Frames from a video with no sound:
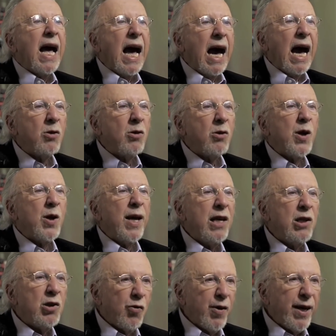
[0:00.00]
how to
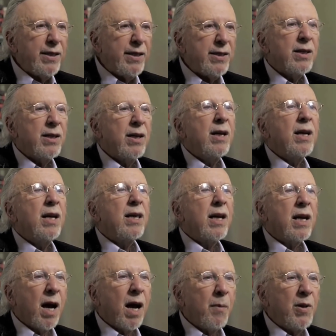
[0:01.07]
increase
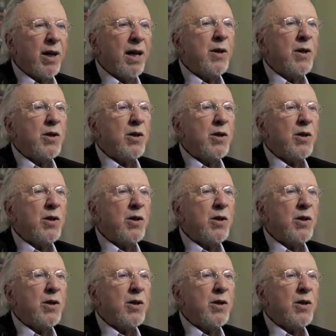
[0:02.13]
the coupling